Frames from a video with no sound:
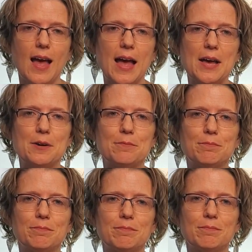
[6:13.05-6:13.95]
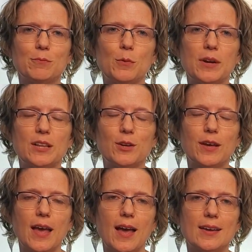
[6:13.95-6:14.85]
We'll want to
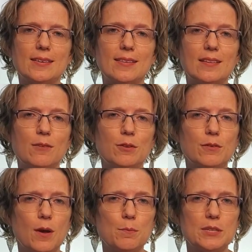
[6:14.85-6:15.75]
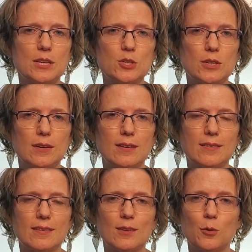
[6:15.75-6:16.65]
look at the level of competition. Is
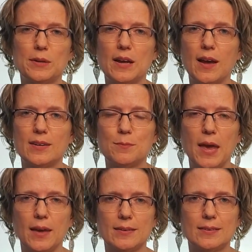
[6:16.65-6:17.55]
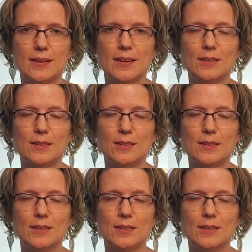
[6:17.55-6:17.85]
this home in high demand?